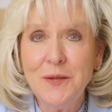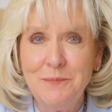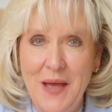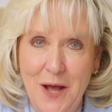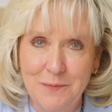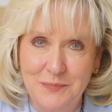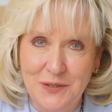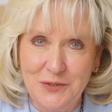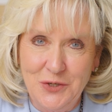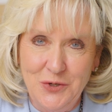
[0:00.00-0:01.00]
about
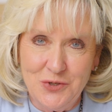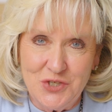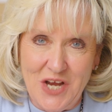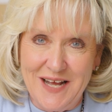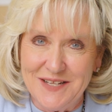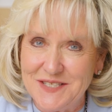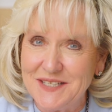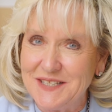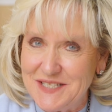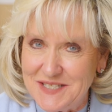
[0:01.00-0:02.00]
building your child's
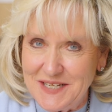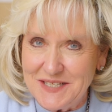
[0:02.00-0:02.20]
listening